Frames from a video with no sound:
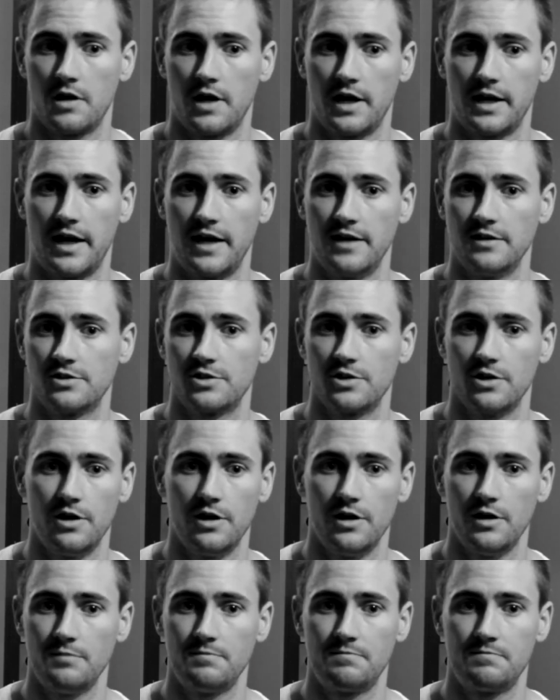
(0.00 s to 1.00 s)
again
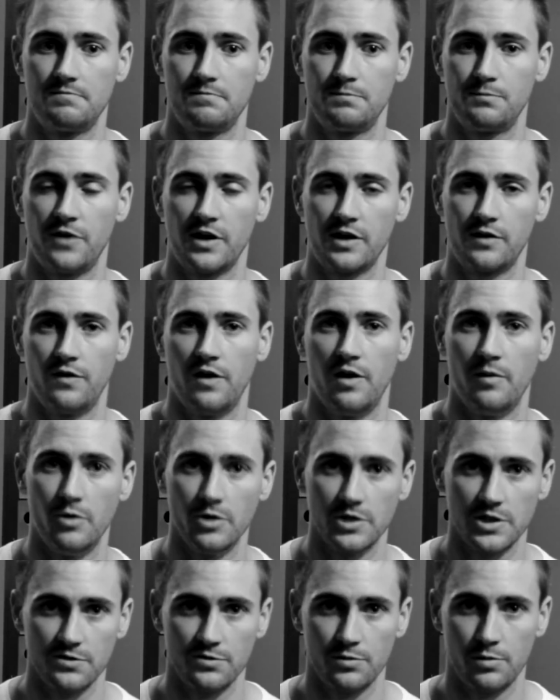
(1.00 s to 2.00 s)
so thank you very
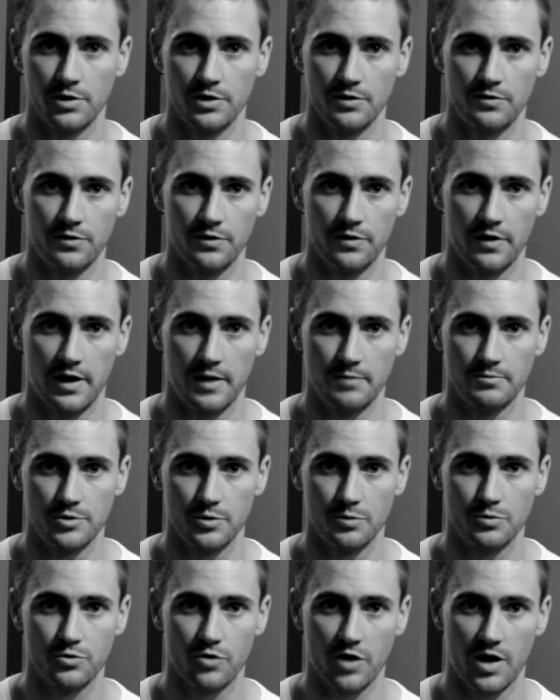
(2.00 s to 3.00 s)
much everybody for um,
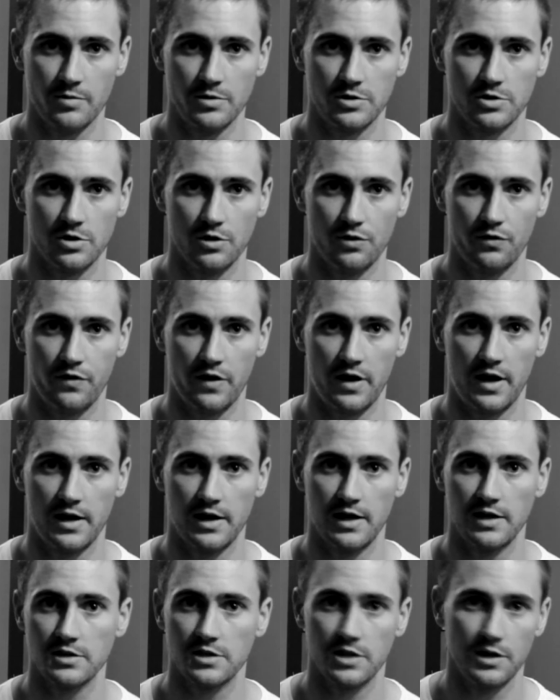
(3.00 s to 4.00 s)
subscribing so far
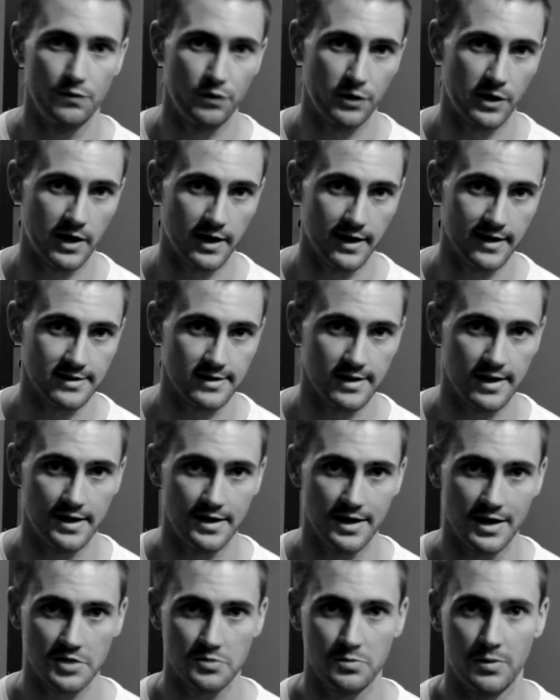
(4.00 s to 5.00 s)
and let's see if we can get to
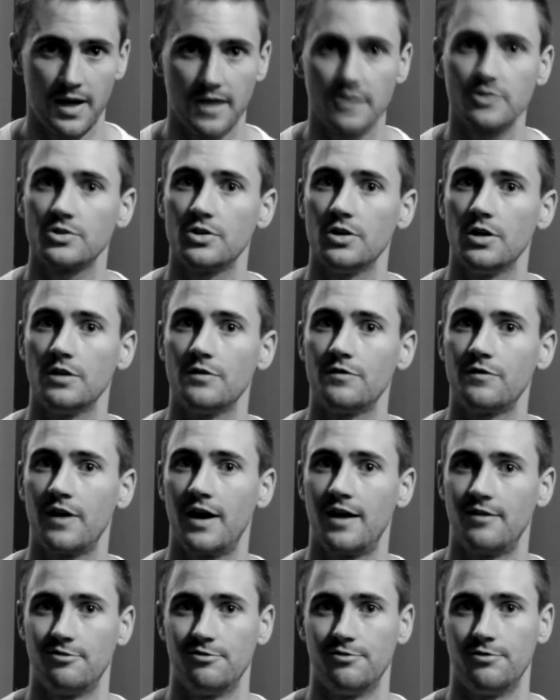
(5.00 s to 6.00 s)
that next milestone of
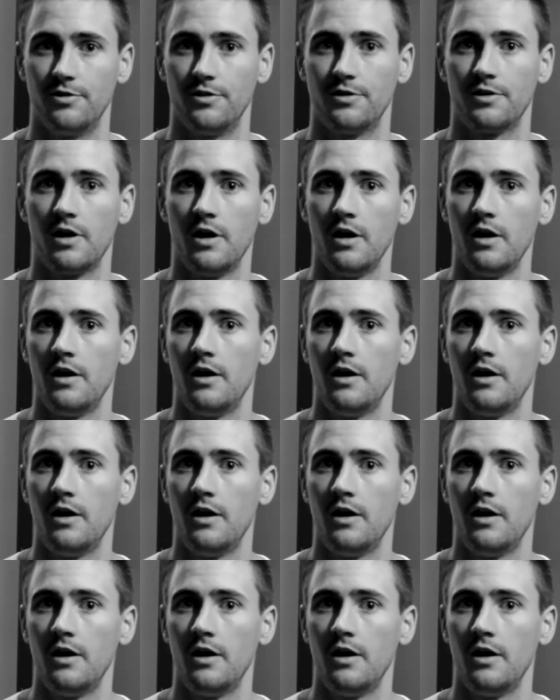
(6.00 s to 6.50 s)
500